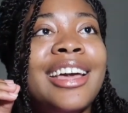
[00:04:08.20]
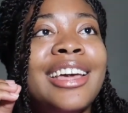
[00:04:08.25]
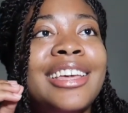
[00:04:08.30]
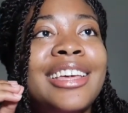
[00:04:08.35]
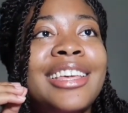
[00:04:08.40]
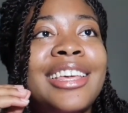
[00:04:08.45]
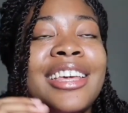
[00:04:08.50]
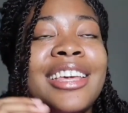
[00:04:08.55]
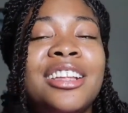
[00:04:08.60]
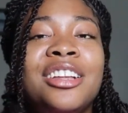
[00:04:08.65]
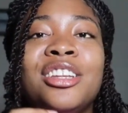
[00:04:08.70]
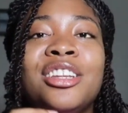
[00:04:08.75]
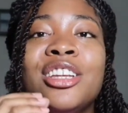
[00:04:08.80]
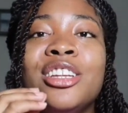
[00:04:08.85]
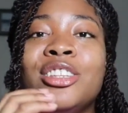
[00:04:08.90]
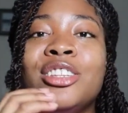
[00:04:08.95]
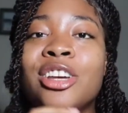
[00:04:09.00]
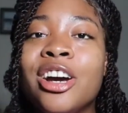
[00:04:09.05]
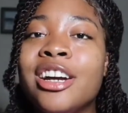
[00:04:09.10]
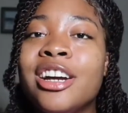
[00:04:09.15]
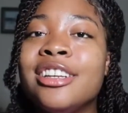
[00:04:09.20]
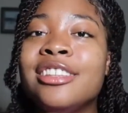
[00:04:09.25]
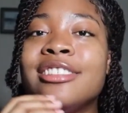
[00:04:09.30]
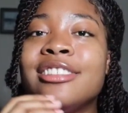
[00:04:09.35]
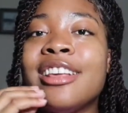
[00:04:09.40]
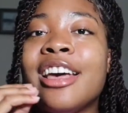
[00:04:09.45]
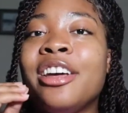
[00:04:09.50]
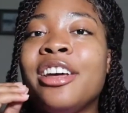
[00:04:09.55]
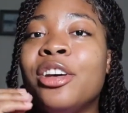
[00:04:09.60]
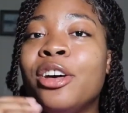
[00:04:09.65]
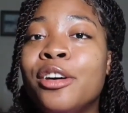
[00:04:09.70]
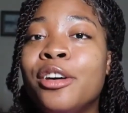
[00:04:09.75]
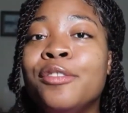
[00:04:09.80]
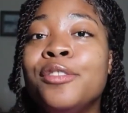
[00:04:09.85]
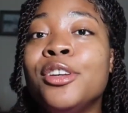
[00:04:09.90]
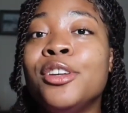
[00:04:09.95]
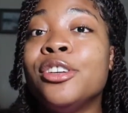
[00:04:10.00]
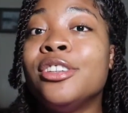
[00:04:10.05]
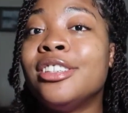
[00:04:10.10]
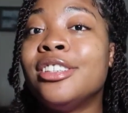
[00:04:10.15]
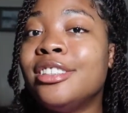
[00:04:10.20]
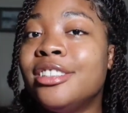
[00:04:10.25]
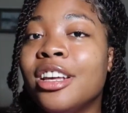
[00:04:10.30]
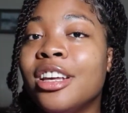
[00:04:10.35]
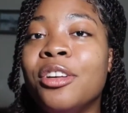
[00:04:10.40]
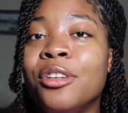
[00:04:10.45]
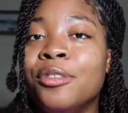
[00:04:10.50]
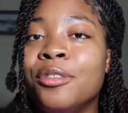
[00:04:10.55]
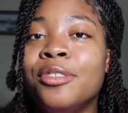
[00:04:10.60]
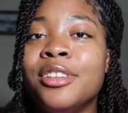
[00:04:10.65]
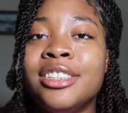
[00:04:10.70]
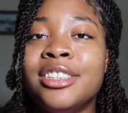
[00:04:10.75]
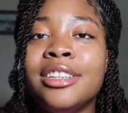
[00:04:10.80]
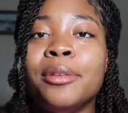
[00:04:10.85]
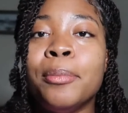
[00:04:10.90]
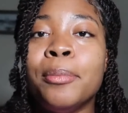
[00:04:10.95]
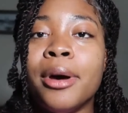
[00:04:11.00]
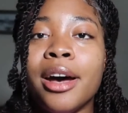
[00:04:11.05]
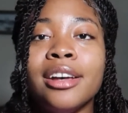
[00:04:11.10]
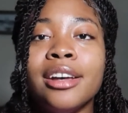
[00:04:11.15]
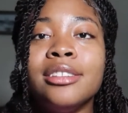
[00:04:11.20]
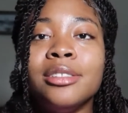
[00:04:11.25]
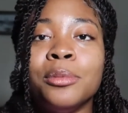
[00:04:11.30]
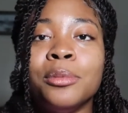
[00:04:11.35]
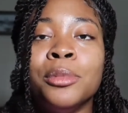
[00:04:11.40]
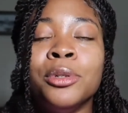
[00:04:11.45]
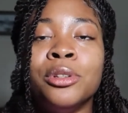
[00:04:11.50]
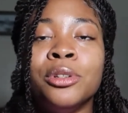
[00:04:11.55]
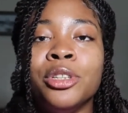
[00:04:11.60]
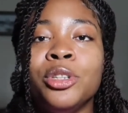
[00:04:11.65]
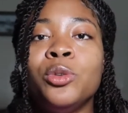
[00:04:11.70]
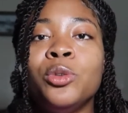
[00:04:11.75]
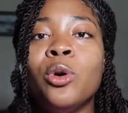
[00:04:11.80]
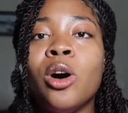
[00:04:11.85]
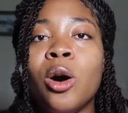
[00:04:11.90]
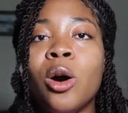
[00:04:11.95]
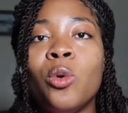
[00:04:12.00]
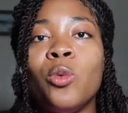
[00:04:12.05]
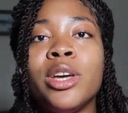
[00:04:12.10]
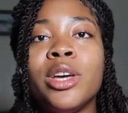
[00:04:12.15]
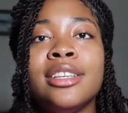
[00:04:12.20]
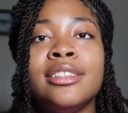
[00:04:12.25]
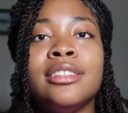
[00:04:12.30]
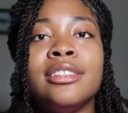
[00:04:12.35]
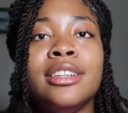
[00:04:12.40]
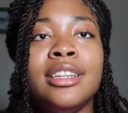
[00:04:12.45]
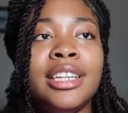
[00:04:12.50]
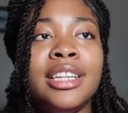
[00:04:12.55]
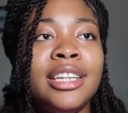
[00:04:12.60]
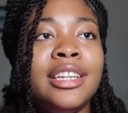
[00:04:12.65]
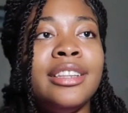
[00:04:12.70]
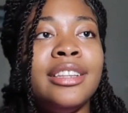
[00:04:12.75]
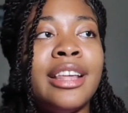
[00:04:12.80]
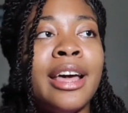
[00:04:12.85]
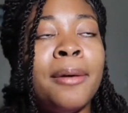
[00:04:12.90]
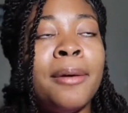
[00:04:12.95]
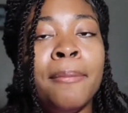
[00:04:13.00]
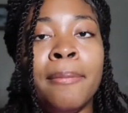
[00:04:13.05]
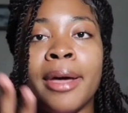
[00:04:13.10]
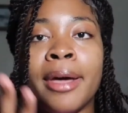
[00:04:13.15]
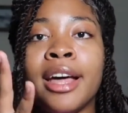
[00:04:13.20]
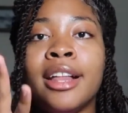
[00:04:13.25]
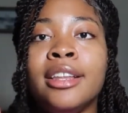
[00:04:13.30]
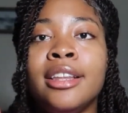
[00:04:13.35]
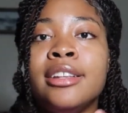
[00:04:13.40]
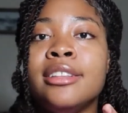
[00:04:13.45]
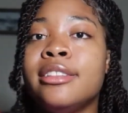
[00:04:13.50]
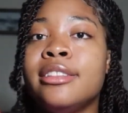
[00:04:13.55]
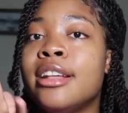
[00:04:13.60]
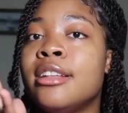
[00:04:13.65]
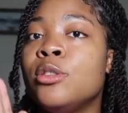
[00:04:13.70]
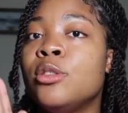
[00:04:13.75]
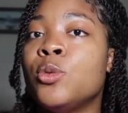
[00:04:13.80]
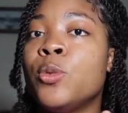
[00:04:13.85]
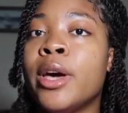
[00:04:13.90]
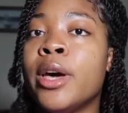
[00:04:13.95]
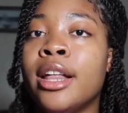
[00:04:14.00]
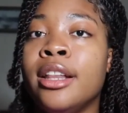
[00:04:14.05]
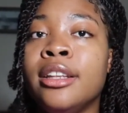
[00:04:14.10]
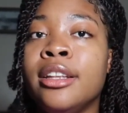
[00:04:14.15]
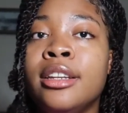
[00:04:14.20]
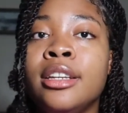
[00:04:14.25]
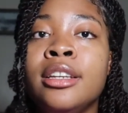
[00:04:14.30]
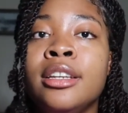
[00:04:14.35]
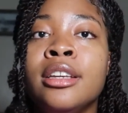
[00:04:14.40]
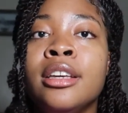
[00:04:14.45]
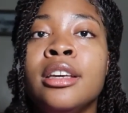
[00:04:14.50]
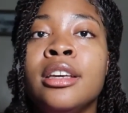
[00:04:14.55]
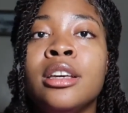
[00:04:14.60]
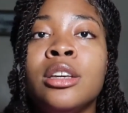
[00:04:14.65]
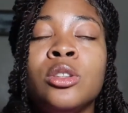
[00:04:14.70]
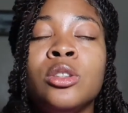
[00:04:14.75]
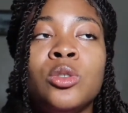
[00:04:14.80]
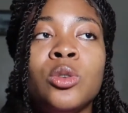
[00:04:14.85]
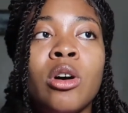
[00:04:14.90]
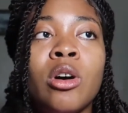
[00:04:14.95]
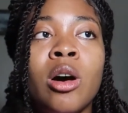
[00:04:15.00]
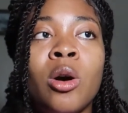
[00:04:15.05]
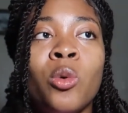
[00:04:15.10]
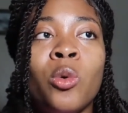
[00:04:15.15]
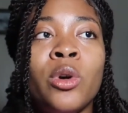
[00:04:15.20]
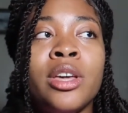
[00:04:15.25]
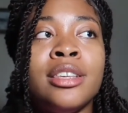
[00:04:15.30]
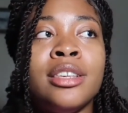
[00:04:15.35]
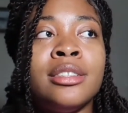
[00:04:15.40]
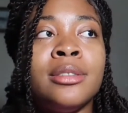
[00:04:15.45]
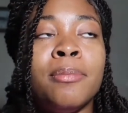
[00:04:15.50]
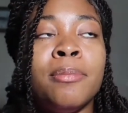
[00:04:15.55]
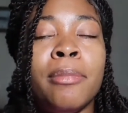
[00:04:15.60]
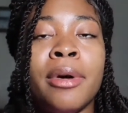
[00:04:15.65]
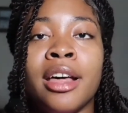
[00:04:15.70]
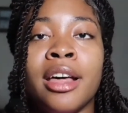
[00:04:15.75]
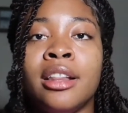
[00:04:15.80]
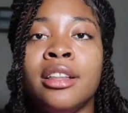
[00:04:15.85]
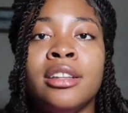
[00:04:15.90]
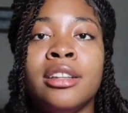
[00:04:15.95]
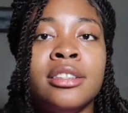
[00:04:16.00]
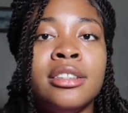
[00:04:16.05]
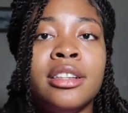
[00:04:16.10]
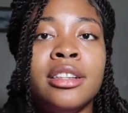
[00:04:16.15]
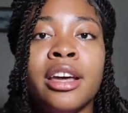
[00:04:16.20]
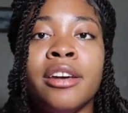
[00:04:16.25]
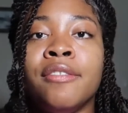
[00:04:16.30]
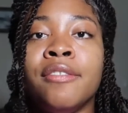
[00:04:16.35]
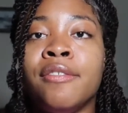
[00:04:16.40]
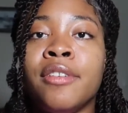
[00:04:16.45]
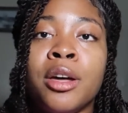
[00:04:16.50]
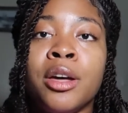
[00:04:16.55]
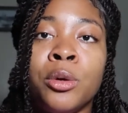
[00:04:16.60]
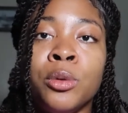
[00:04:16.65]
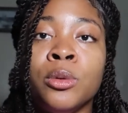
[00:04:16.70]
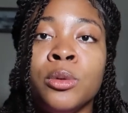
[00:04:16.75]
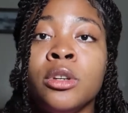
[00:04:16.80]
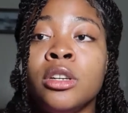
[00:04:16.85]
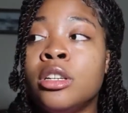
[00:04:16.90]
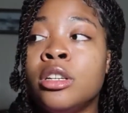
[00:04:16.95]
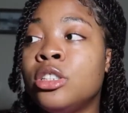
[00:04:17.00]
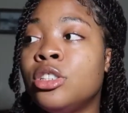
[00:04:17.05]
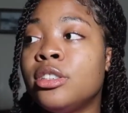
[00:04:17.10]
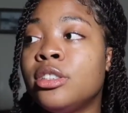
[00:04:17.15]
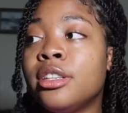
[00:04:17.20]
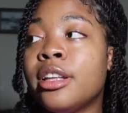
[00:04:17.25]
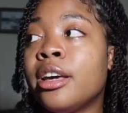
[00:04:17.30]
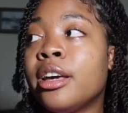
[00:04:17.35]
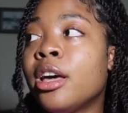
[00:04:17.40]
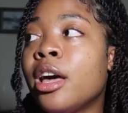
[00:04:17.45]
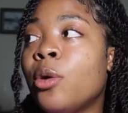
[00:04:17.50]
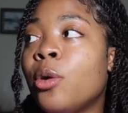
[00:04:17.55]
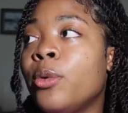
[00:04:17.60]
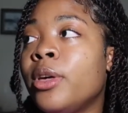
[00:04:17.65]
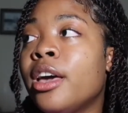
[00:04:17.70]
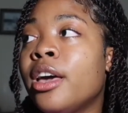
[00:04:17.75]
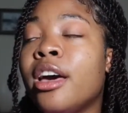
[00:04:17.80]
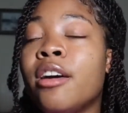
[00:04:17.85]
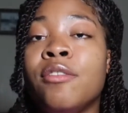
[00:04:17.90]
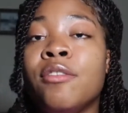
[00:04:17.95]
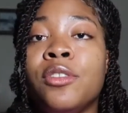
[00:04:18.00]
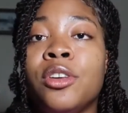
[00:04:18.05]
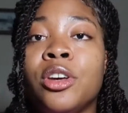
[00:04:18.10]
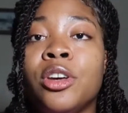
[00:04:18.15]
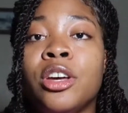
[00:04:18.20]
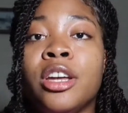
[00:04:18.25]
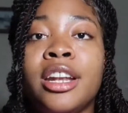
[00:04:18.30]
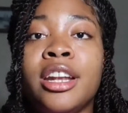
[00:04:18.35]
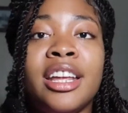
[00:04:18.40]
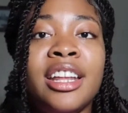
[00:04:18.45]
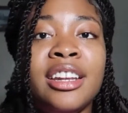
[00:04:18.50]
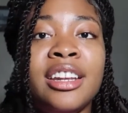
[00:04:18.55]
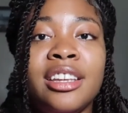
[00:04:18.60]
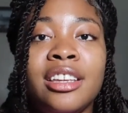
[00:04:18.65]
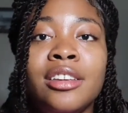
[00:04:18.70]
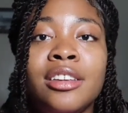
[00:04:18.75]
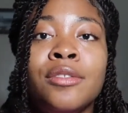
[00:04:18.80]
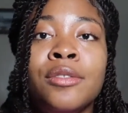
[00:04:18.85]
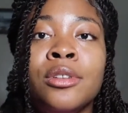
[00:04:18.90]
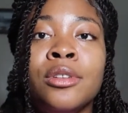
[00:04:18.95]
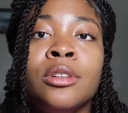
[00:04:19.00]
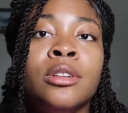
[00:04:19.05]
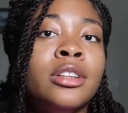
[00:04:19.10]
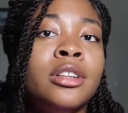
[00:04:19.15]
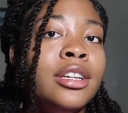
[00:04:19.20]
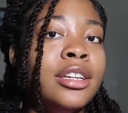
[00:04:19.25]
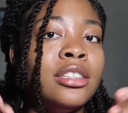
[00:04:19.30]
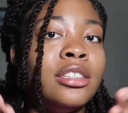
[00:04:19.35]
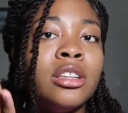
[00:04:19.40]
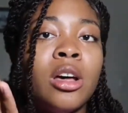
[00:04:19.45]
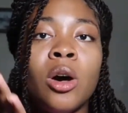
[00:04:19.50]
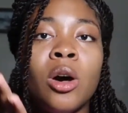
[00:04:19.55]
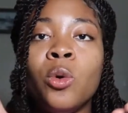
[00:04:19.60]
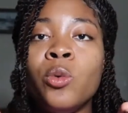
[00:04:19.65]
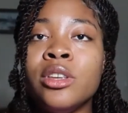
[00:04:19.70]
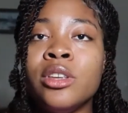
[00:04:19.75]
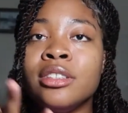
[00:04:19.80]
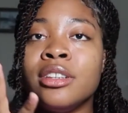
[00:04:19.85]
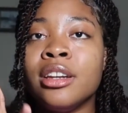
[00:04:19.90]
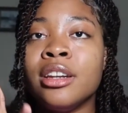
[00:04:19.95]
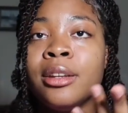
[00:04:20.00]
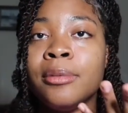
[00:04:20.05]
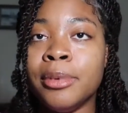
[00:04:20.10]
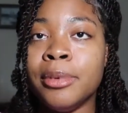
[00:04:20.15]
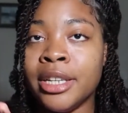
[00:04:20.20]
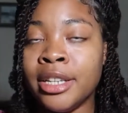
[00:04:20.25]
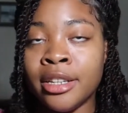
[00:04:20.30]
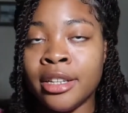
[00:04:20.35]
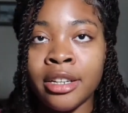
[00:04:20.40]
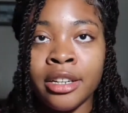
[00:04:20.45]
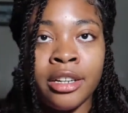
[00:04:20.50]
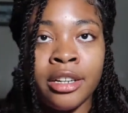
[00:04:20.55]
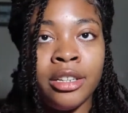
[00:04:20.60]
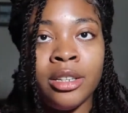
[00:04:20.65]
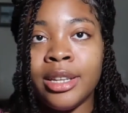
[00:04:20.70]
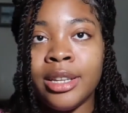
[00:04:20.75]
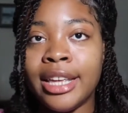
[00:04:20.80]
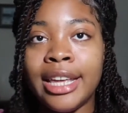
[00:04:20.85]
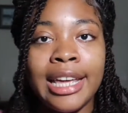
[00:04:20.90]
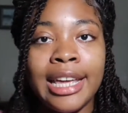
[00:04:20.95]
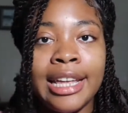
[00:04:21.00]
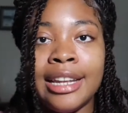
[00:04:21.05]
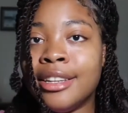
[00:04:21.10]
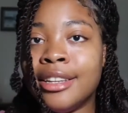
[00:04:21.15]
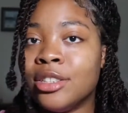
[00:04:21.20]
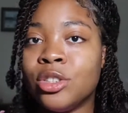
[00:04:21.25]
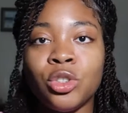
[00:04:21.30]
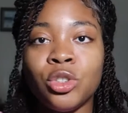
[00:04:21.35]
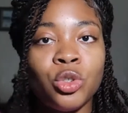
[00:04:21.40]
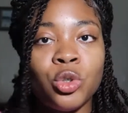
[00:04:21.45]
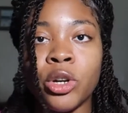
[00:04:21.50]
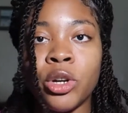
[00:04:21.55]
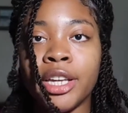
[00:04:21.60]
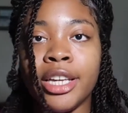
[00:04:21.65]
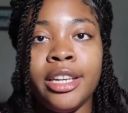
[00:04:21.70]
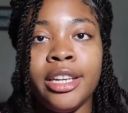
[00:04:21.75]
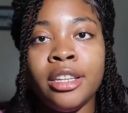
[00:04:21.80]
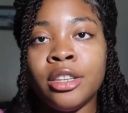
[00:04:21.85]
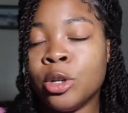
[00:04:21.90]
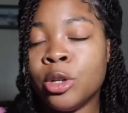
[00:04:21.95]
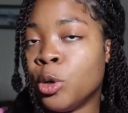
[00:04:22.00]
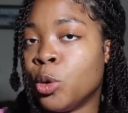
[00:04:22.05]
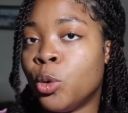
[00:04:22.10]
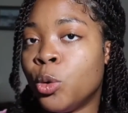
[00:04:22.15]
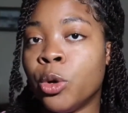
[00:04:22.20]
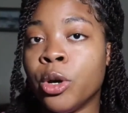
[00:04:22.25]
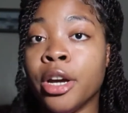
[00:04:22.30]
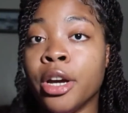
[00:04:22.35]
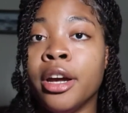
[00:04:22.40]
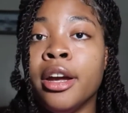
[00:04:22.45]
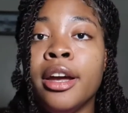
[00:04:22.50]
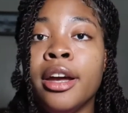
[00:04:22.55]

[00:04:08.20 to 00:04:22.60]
kill the dark side of yourself. It's impossible. You always need that balance, that duality, to always balance life out. Just like how we have good and evil, it's always gonna be there. You can't destroy either or.